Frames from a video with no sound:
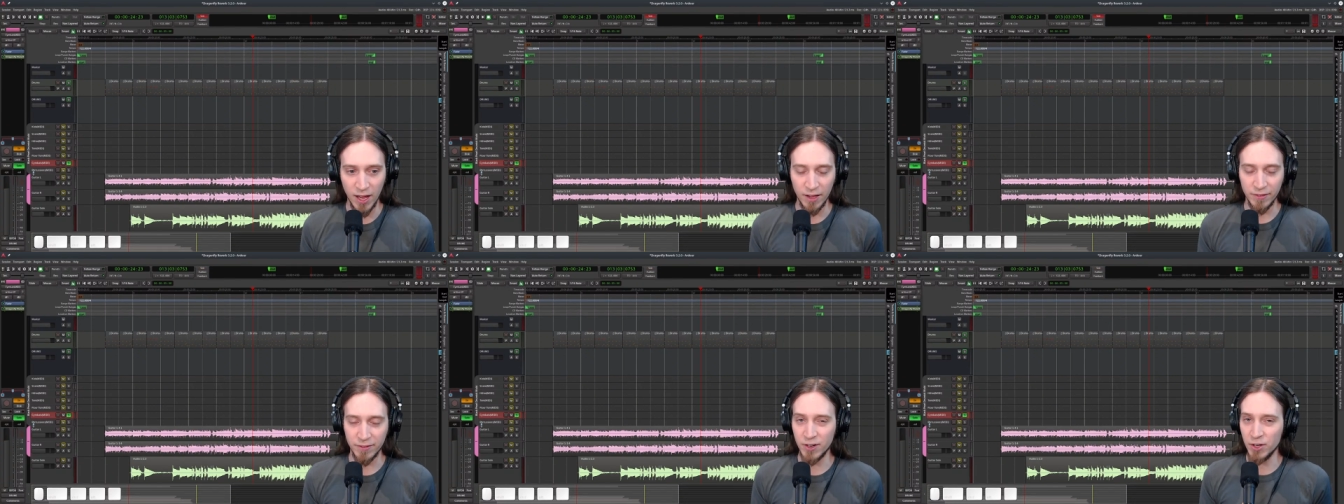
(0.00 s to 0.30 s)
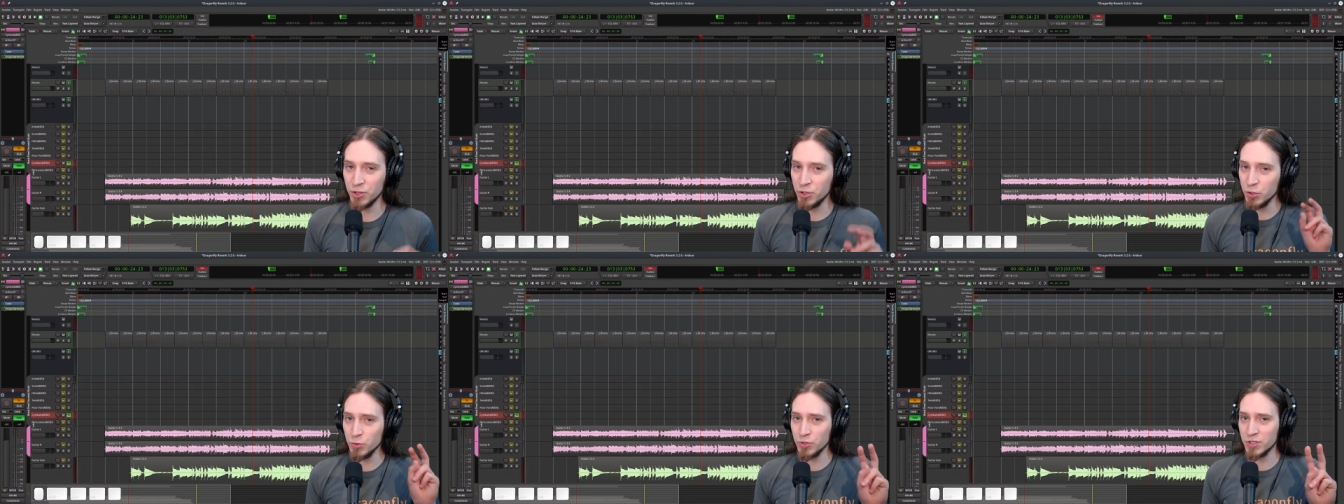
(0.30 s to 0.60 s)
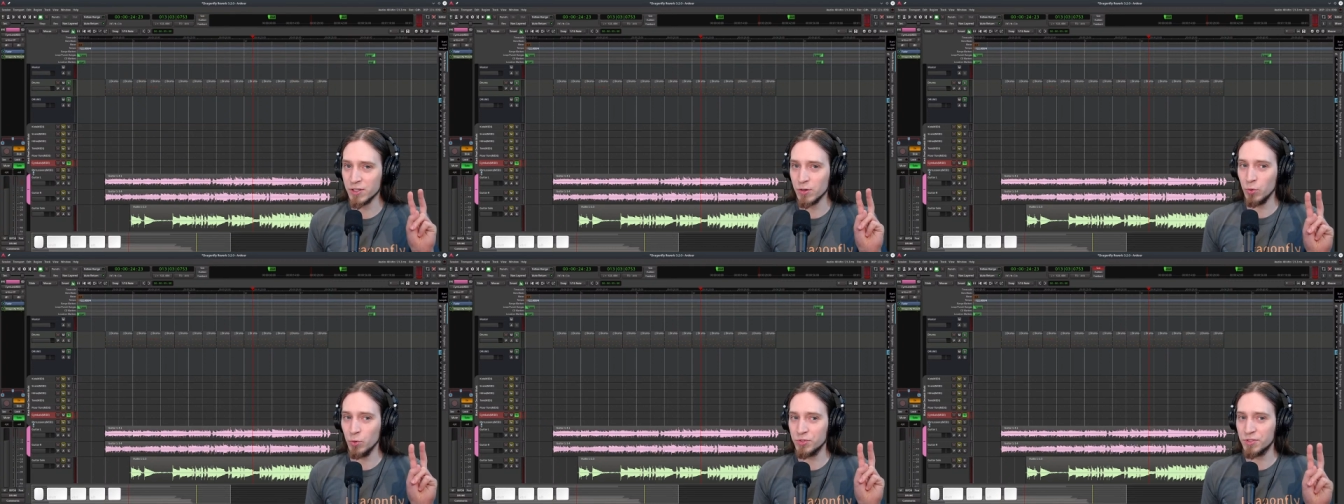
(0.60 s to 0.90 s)
There are two
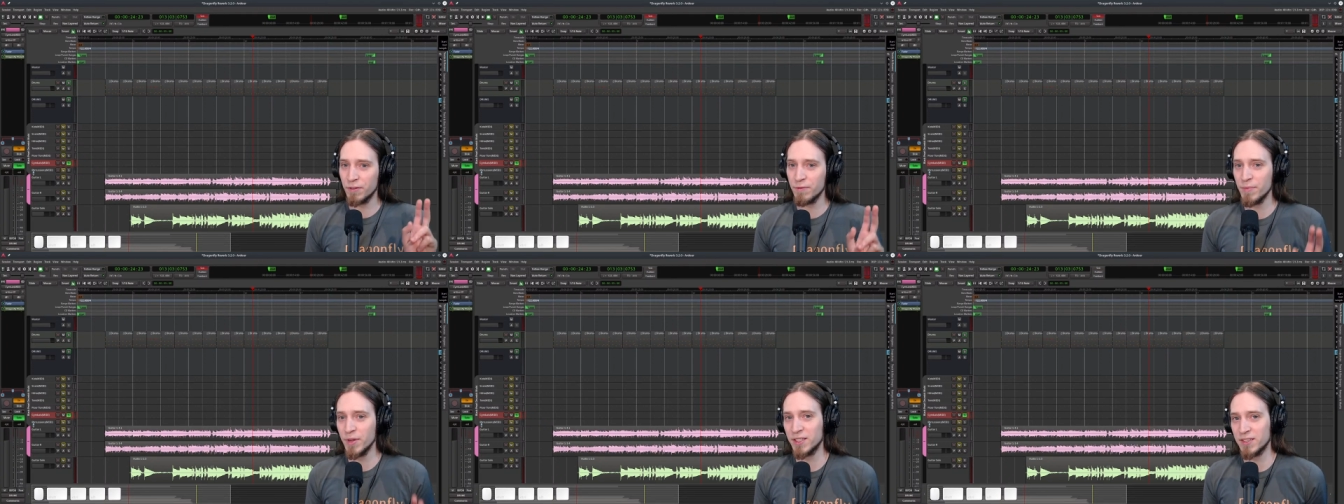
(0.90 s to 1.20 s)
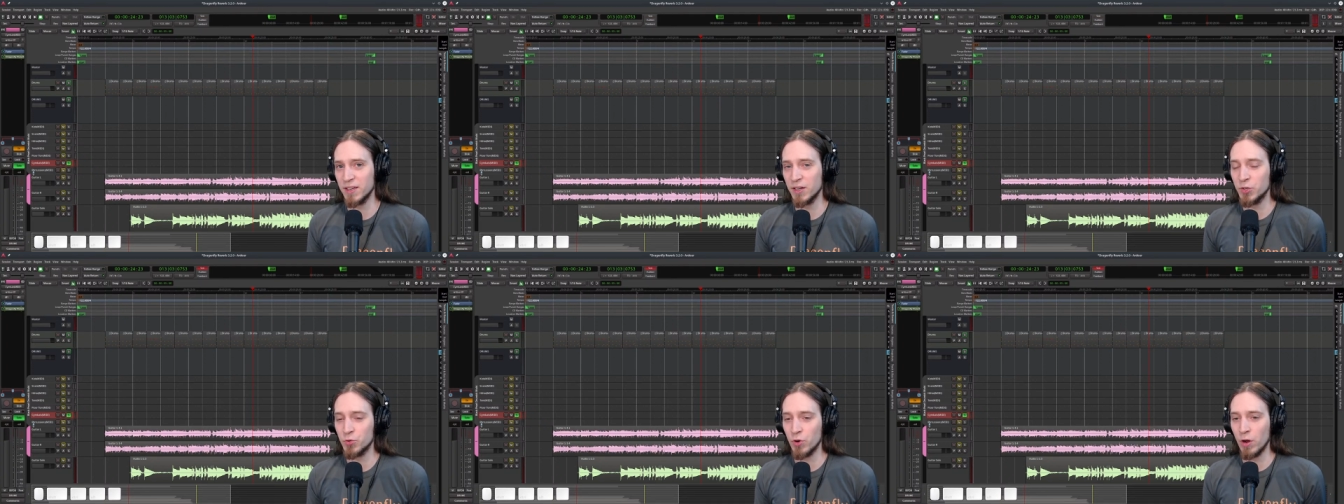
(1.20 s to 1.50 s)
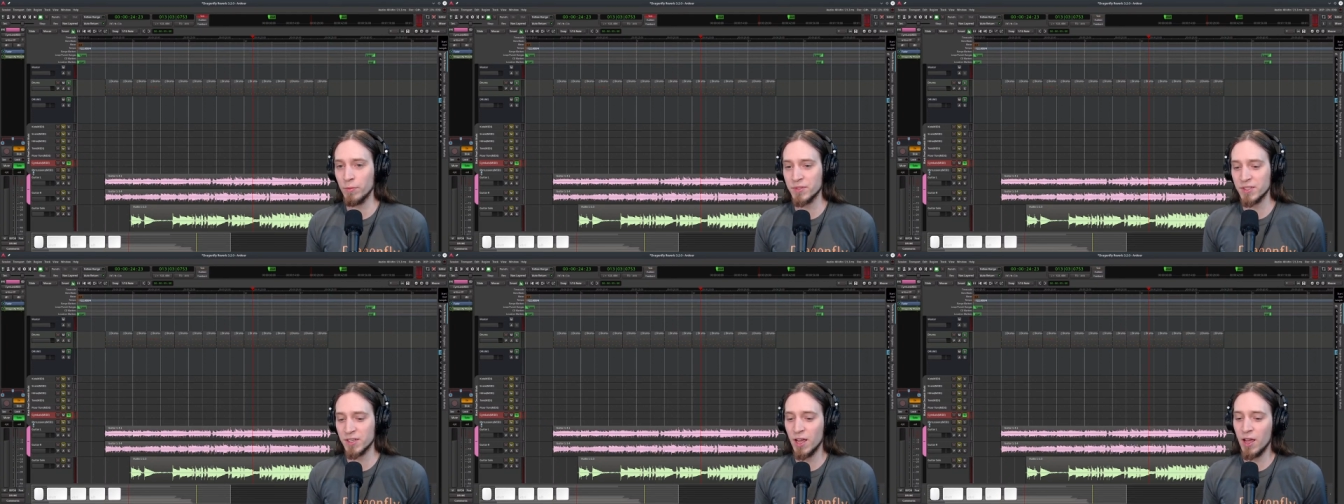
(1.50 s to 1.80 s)
schools of mixing
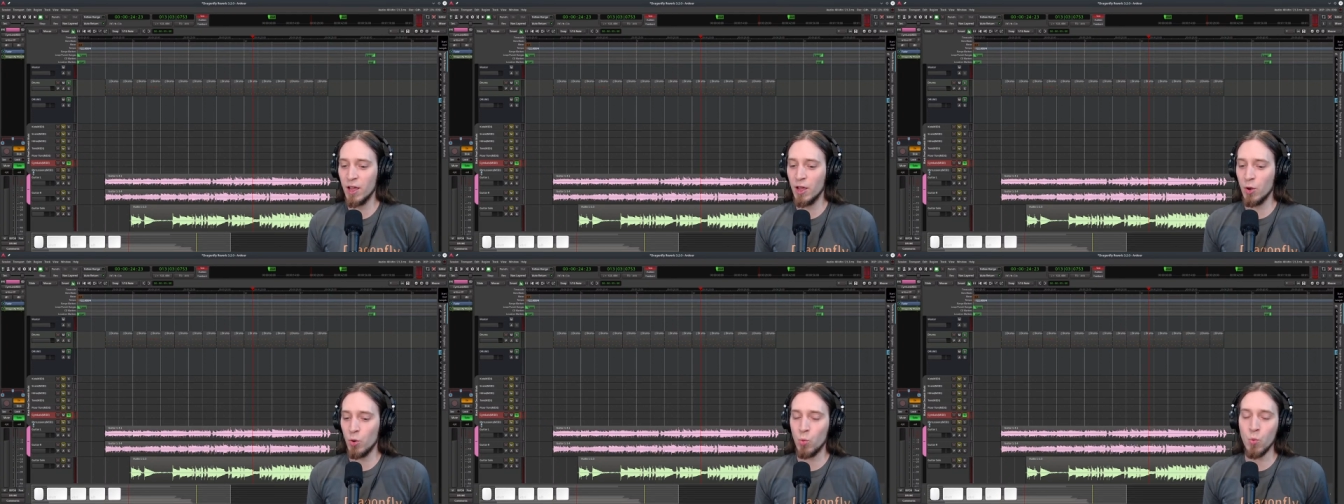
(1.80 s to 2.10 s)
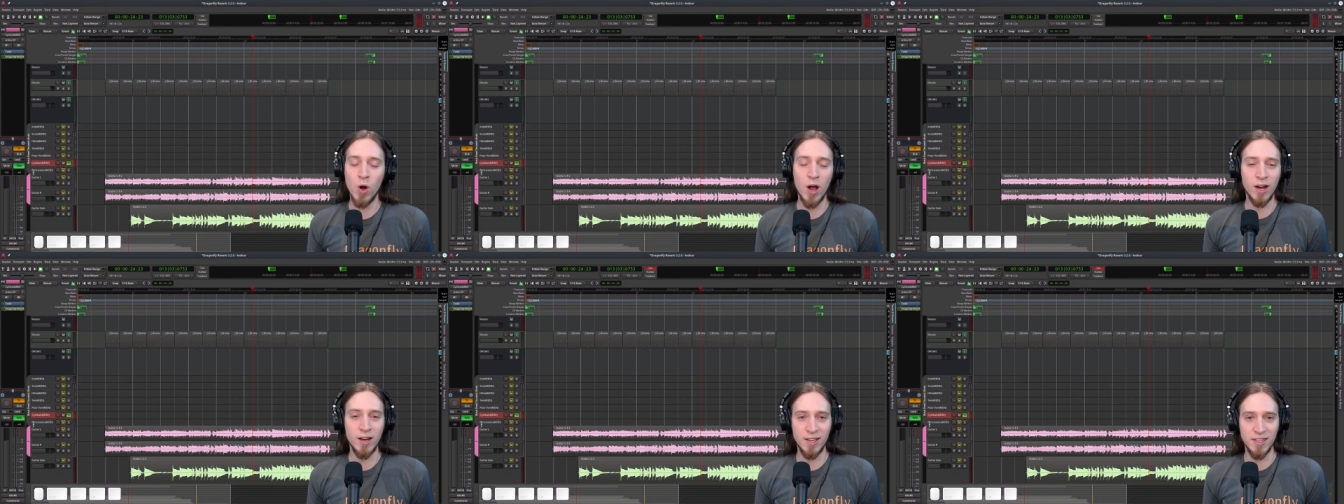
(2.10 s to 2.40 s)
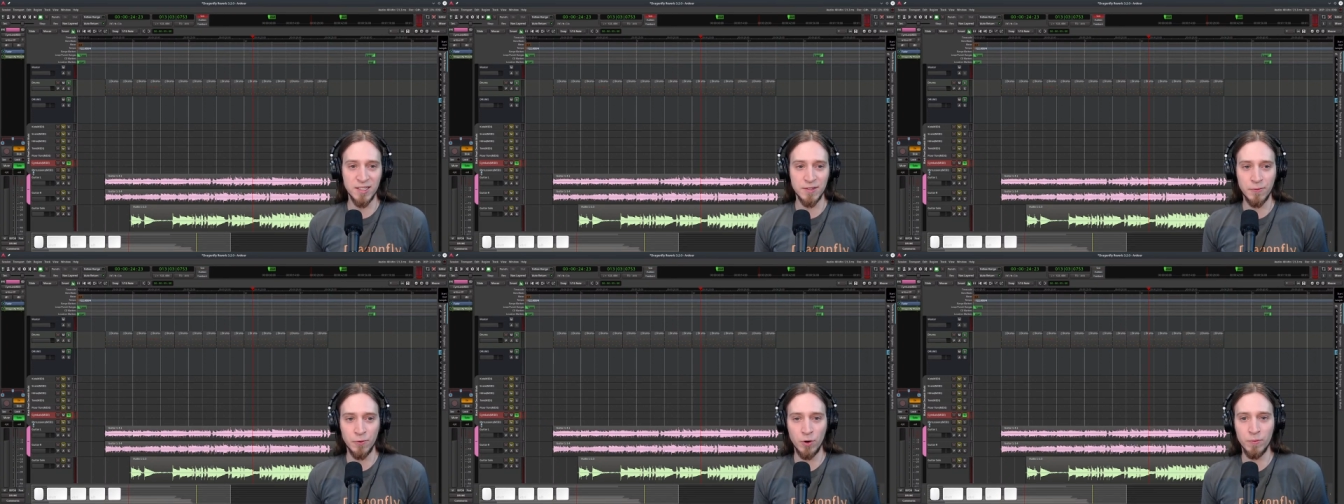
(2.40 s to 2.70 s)
drums. One
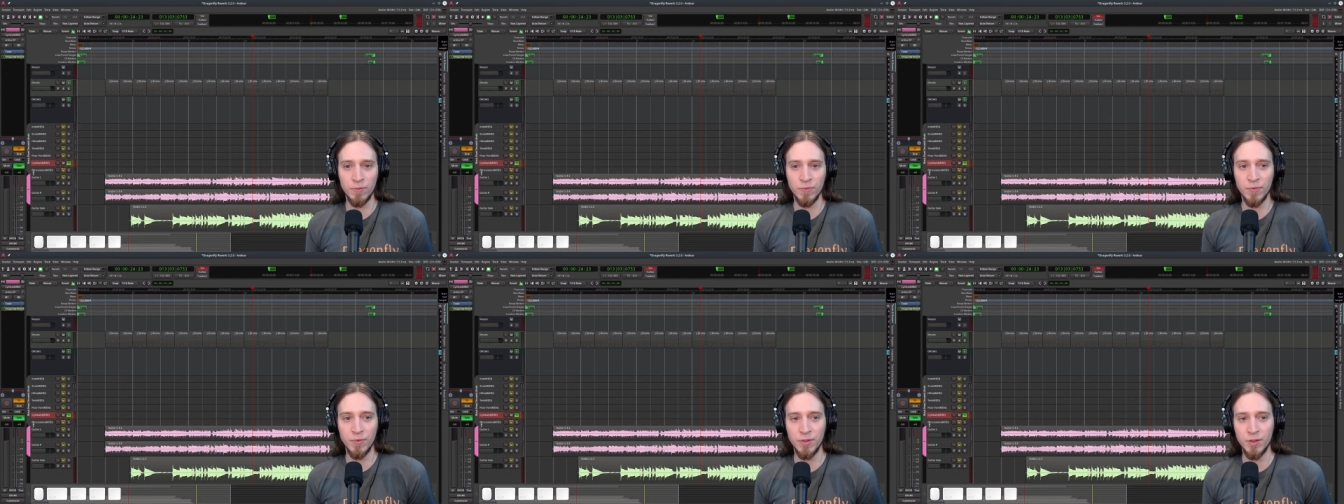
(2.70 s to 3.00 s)
is from